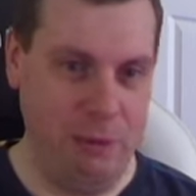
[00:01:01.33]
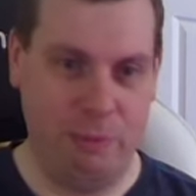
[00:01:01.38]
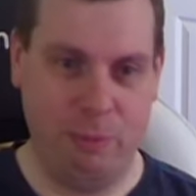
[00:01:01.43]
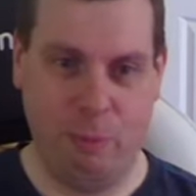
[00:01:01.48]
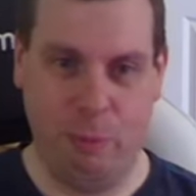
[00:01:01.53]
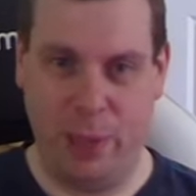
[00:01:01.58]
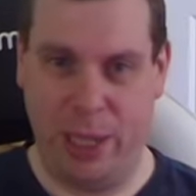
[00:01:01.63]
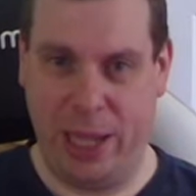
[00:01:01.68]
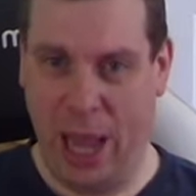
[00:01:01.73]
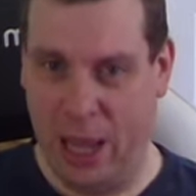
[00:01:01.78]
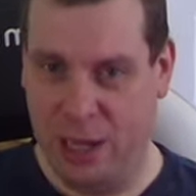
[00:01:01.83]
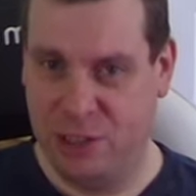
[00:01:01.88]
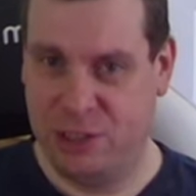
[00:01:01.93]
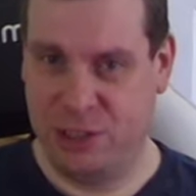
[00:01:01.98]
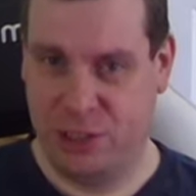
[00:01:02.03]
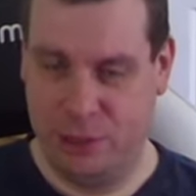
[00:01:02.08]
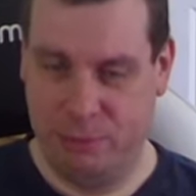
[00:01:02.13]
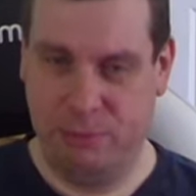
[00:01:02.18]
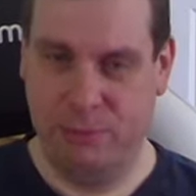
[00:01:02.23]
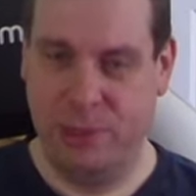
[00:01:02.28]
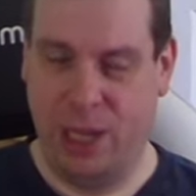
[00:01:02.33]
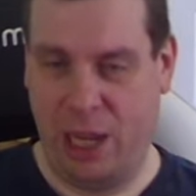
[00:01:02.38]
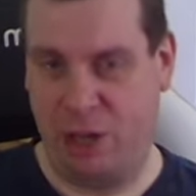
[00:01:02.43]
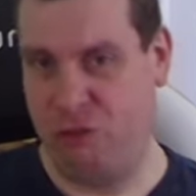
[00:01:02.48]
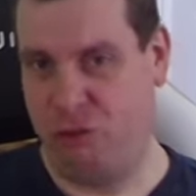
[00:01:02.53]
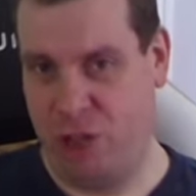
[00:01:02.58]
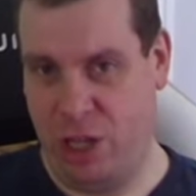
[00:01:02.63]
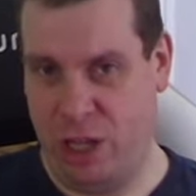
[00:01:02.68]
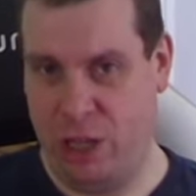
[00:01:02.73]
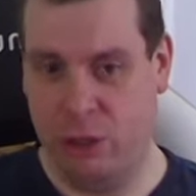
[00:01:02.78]
we get into
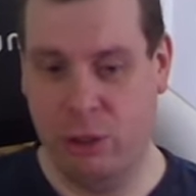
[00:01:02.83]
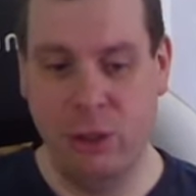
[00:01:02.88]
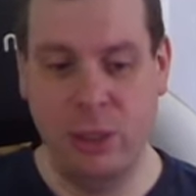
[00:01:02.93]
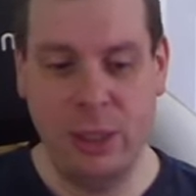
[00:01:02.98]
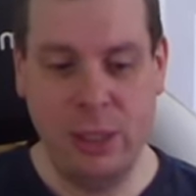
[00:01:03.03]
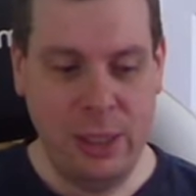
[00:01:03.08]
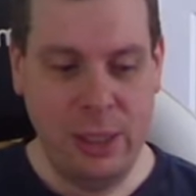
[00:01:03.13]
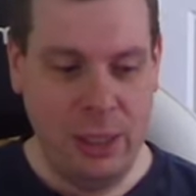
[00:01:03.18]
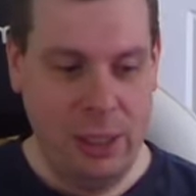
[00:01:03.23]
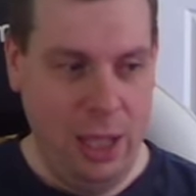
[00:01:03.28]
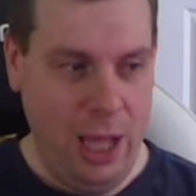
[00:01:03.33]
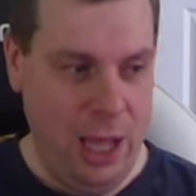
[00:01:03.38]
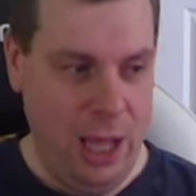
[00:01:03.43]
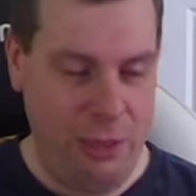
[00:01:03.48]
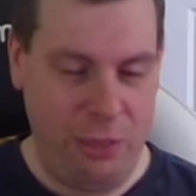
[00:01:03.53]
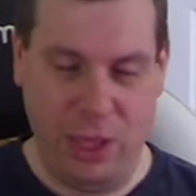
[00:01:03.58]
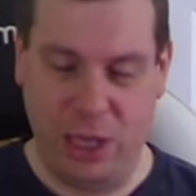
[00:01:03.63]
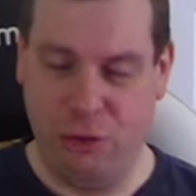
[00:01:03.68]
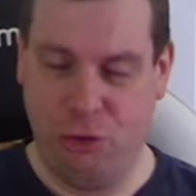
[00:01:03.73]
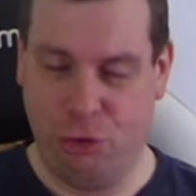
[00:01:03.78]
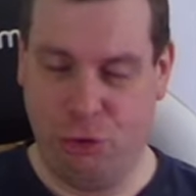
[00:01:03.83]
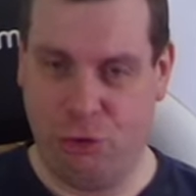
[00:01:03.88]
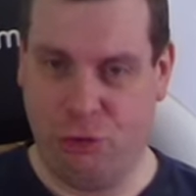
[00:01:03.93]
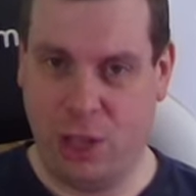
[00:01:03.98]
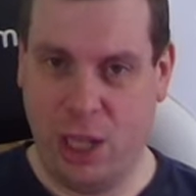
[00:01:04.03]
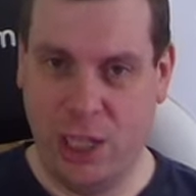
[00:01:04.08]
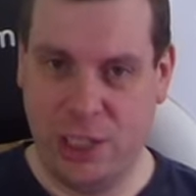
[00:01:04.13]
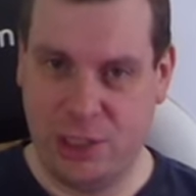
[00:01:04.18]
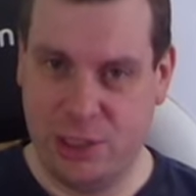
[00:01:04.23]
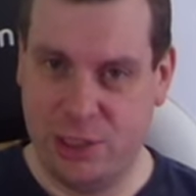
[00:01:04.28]
next year, things should
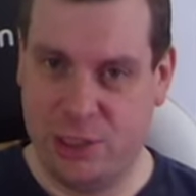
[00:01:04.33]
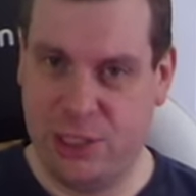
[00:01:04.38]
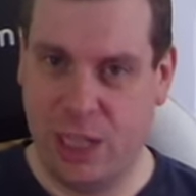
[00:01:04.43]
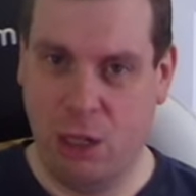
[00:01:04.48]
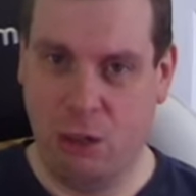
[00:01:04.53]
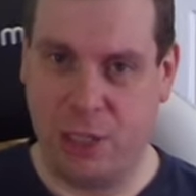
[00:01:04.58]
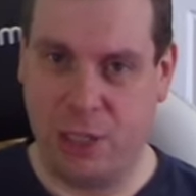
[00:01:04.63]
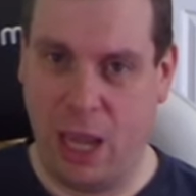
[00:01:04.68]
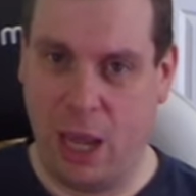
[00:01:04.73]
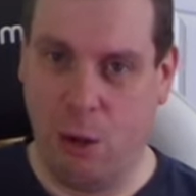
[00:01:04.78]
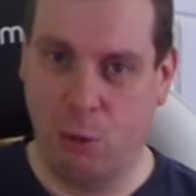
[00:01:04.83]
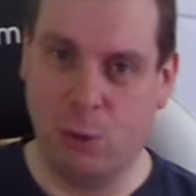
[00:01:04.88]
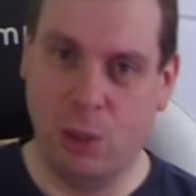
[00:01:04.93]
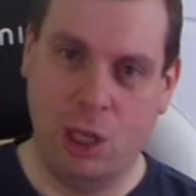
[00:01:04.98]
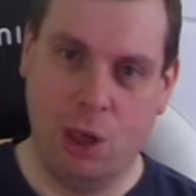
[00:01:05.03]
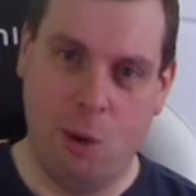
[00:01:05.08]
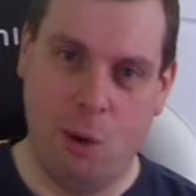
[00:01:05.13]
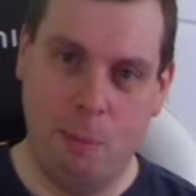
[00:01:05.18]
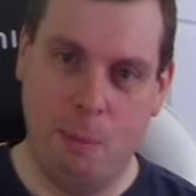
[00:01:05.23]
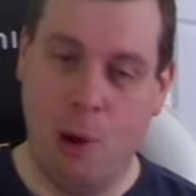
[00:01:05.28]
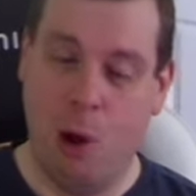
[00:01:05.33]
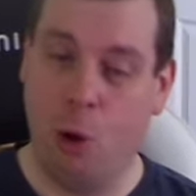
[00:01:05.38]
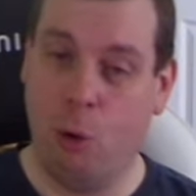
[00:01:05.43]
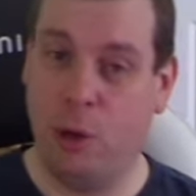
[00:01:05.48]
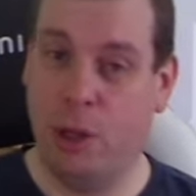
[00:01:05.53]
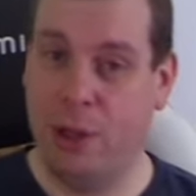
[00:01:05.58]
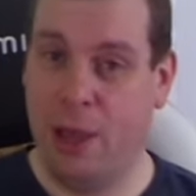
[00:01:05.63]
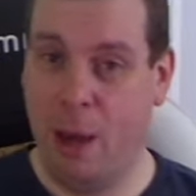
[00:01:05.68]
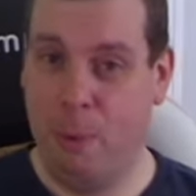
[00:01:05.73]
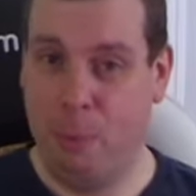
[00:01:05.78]
start to settle down a lot more,
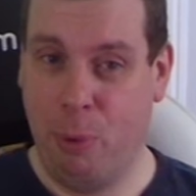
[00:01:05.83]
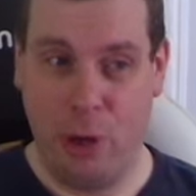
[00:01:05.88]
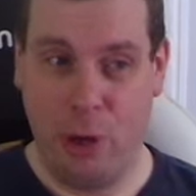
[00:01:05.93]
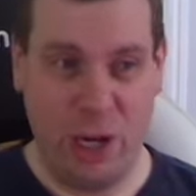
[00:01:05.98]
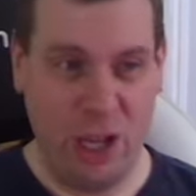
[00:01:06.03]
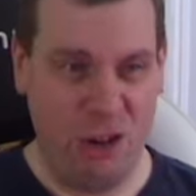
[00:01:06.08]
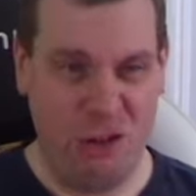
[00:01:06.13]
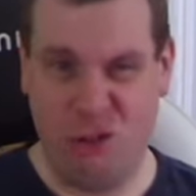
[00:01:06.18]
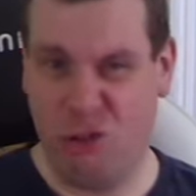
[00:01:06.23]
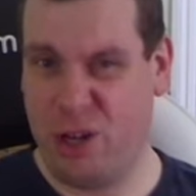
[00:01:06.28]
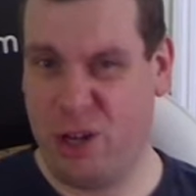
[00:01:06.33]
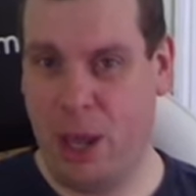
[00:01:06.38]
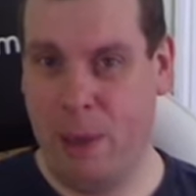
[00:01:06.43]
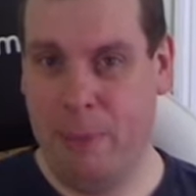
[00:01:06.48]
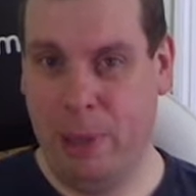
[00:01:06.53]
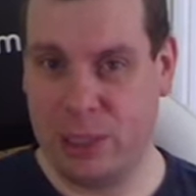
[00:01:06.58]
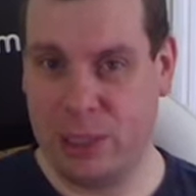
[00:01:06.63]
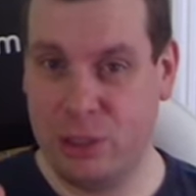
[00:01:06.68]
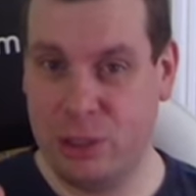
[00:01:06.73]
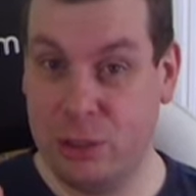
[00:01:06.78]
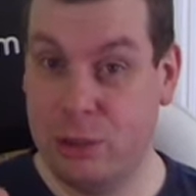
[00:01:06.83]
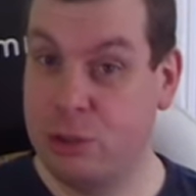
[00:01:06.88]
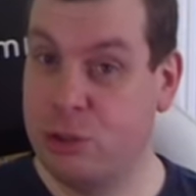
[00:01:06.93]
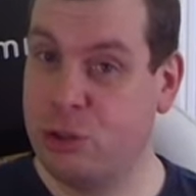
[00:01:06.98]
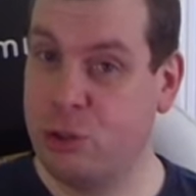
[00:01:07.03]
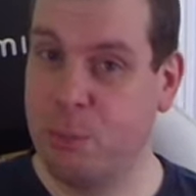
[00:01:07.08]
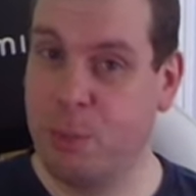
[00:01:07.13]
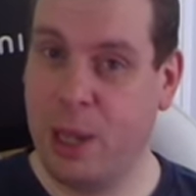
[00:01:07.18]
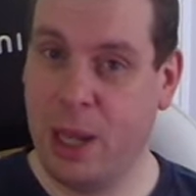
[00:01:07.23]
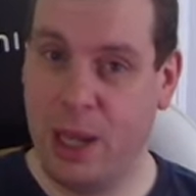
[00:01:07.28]
and at that point I should get back to
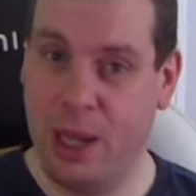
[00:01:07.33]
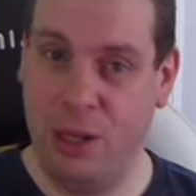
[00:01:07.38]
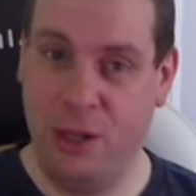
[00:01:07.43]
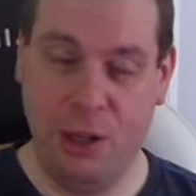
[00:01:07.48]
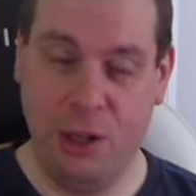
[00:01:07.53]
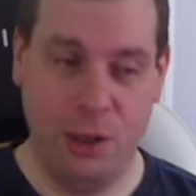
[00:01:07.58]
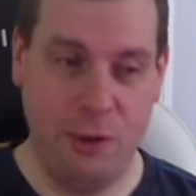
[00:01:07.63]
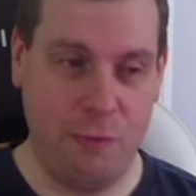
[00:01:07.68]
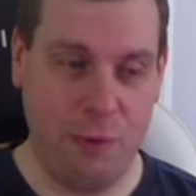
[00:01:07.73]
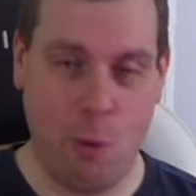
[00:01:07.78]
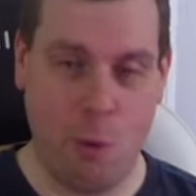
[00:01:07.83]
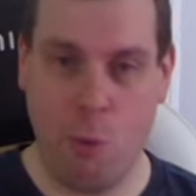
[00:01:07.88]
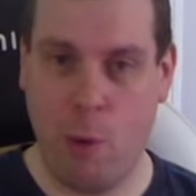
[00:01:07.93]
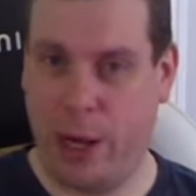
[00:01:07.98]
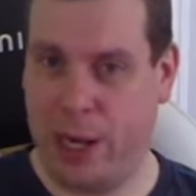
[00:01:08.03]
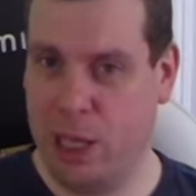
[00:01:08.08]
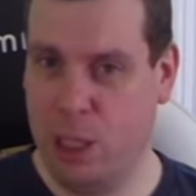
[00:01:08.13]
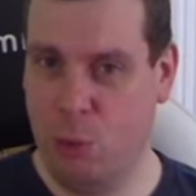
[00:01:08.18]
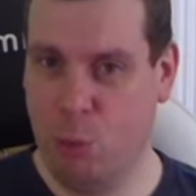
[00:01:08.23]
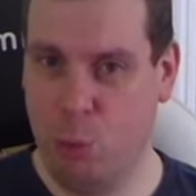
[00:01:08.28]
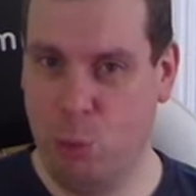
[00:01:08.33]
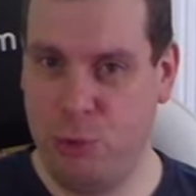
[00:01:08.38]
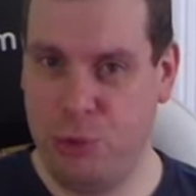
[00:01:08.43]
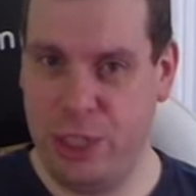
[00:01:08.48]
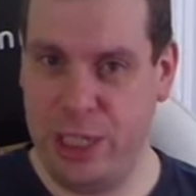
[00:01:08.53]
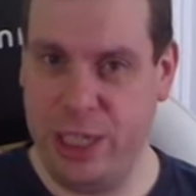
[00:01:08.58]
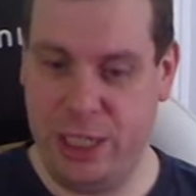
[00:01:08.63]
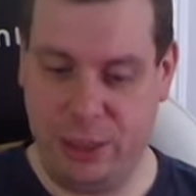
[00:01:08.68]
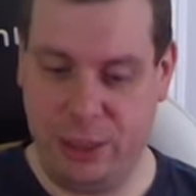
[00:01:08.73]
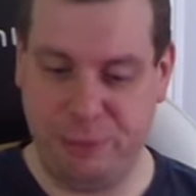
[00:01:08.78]
some kind of regular
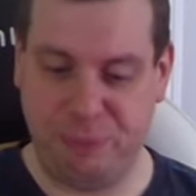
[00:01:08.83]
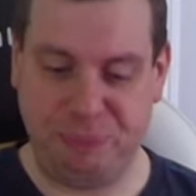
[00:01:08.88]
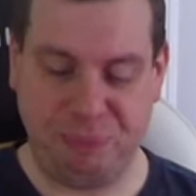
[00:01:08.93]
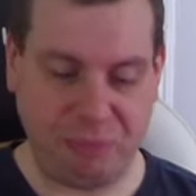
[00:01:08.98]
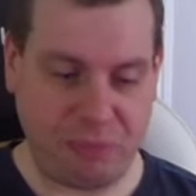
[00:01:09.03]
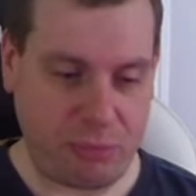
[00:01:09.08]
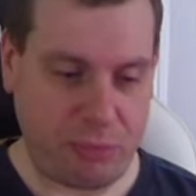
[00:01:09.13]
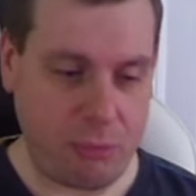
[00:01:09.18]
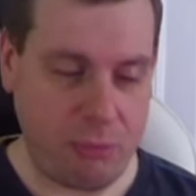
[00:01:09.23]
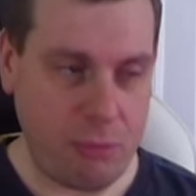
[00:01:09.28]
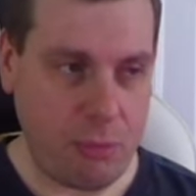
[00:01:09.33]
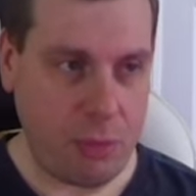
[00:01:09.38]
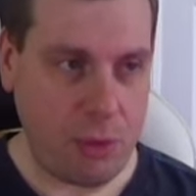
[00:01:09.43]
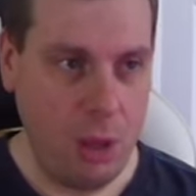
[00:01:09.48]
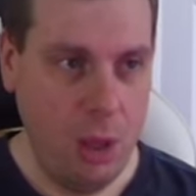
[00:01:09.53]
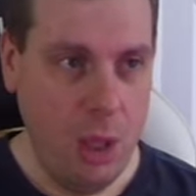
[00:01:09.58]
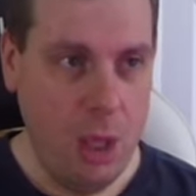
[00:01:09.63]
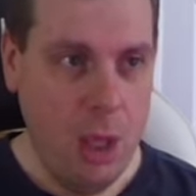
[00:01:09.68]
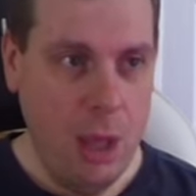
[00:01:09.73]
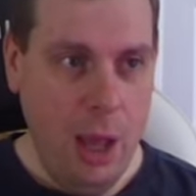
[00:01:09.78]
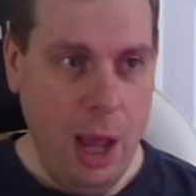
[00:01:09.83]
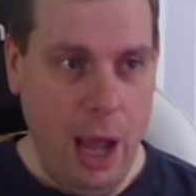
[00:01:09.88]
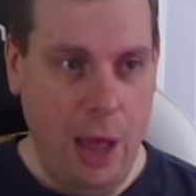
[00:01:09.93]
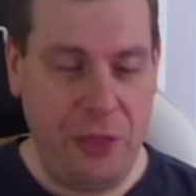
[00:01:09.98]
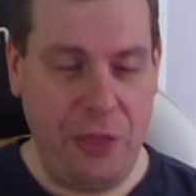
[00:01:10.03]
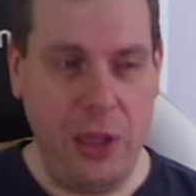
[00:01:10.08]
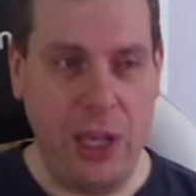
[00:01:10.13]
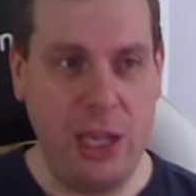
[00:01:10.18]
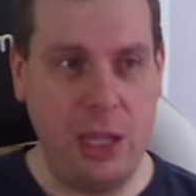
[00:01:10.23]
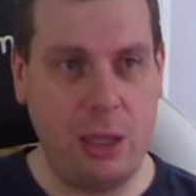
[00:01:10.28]
routine. I
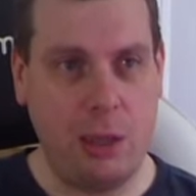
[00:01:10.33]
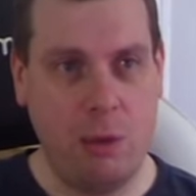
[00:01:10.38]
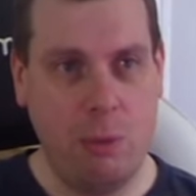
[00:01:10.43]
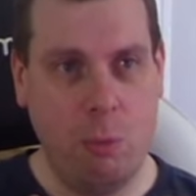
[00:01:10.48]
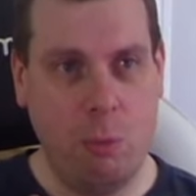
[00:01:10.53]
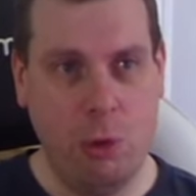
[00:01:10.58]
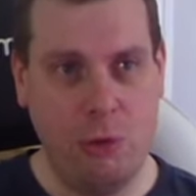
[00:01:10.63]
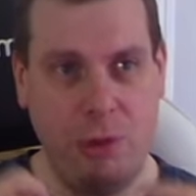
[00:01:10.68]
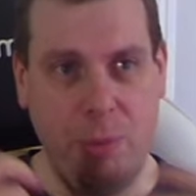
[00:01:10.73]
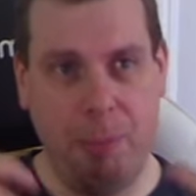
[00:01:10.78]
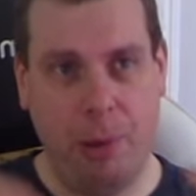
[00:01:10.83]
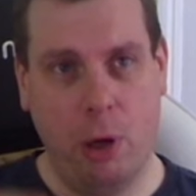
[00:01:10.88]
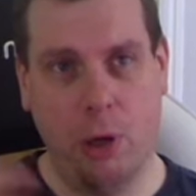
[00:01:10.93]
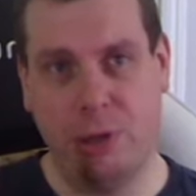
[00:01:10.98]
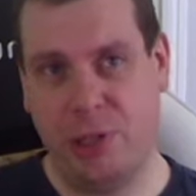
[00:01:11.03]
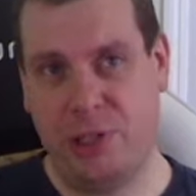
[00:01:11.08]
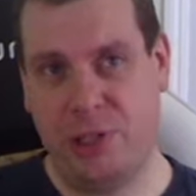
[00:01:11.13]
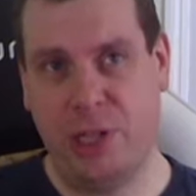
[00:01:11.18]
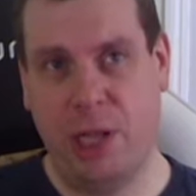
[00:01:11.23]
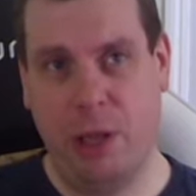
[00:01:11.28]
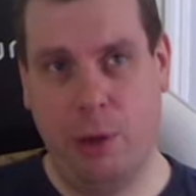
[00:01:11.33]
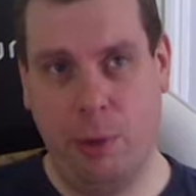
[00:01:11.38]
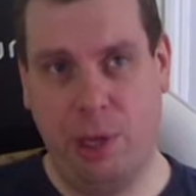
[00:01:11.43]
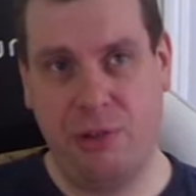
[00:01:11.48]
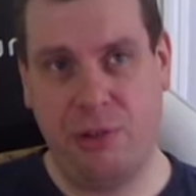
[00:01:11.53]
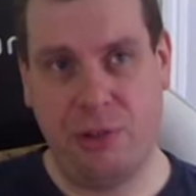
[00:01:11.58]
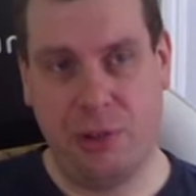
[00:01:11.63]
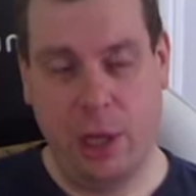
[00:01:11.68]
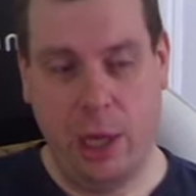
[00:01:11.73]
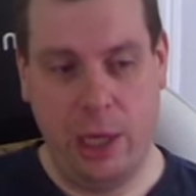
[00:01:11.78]
think what's important to say though
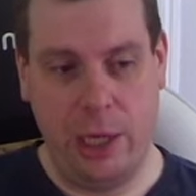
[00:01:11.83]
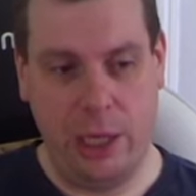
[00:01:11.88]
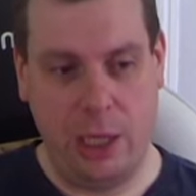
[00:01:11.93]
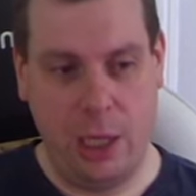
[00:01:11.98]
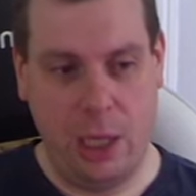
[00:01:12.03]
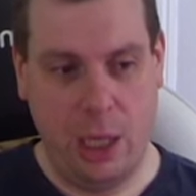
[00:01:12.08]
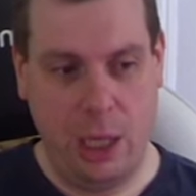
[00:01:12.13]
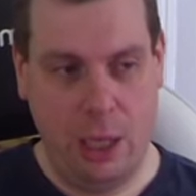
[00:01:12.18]
is, like,